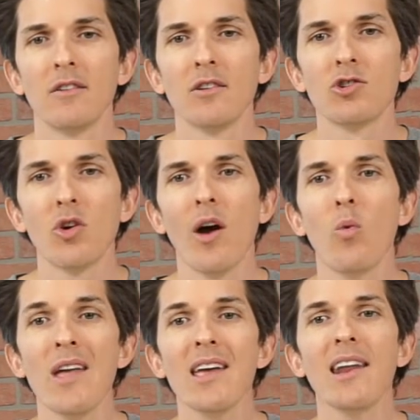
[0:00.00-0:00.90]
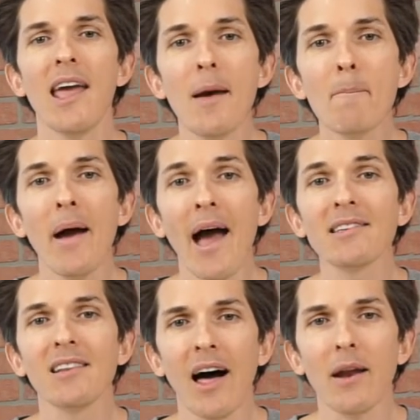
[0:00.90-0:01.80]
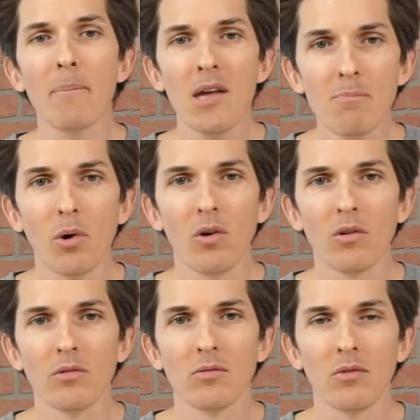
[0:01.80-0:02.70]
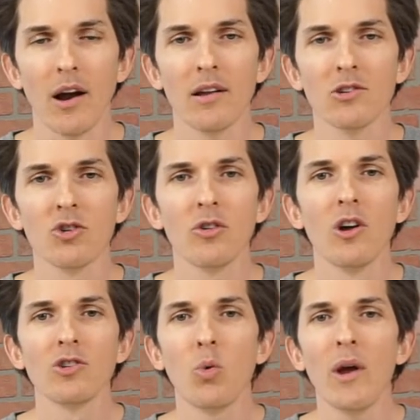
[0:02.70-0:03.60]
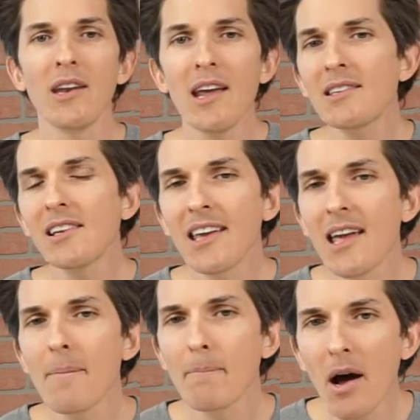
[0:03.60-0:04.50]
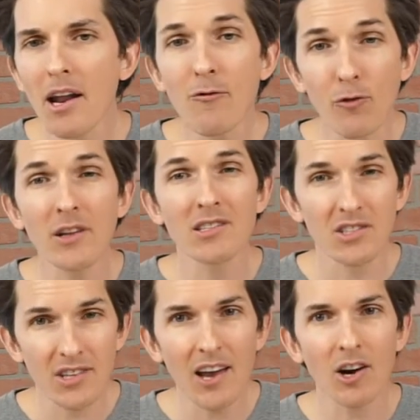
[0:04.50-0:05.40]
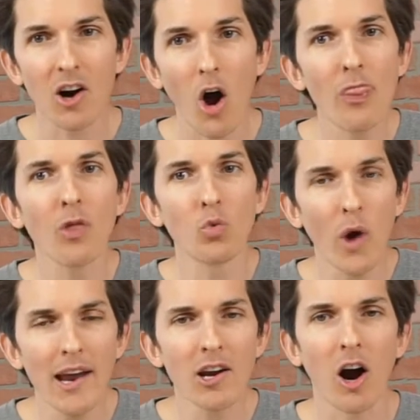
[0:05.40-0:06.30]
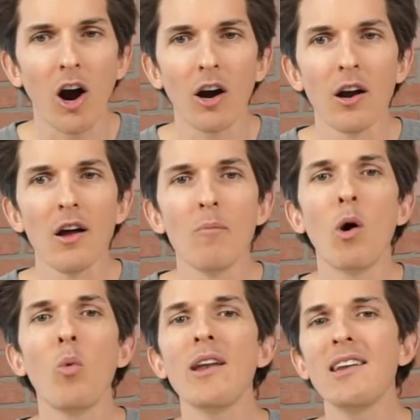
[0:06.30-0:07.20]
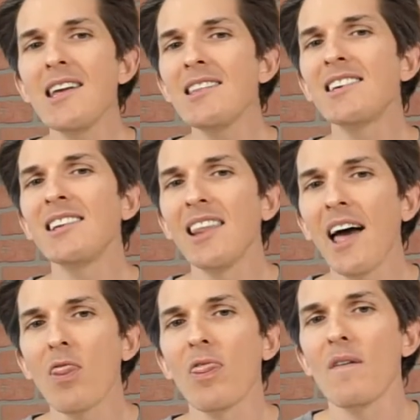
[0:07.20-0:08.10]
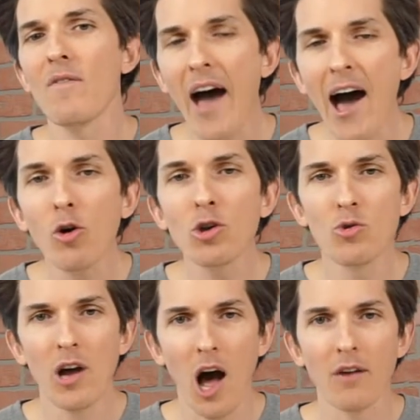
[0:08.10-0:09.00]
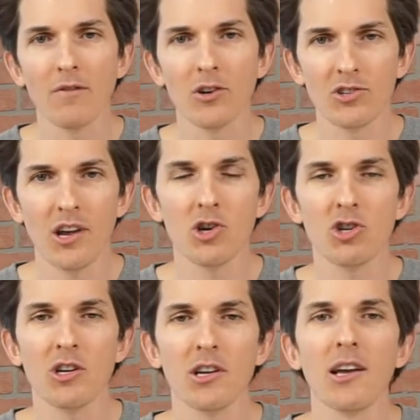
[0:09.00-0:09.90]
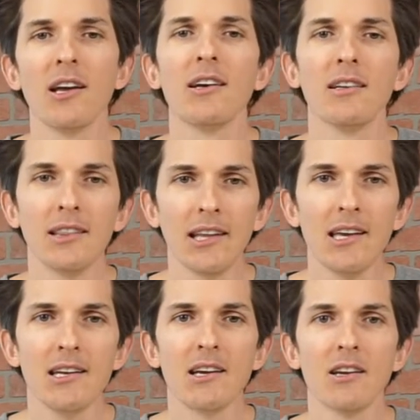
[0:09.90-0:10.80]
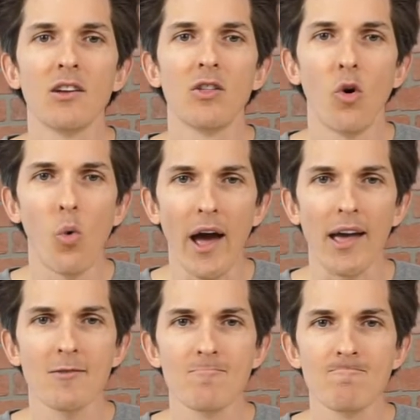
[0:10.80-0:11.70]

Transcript: So that we can impact a lot of people, right? So we need to keep money front and center on the radar, but we need to let the value conversation lead the way.